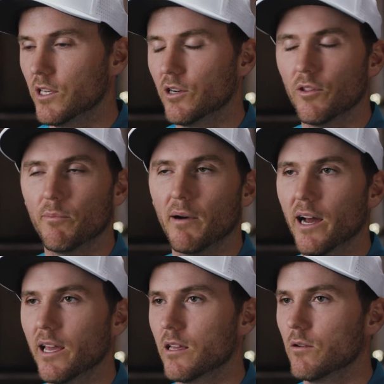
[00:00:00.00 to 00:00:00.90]
get on the
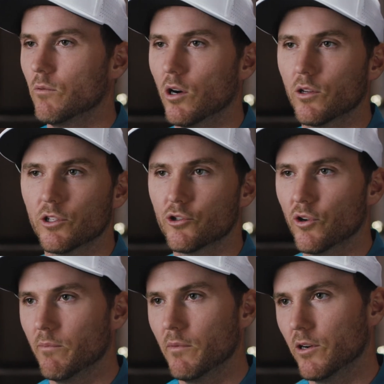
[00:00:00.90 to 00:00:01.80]
bike, walk on the
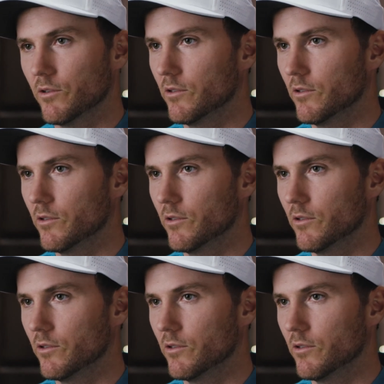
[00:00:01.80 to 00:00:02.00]
treadmill,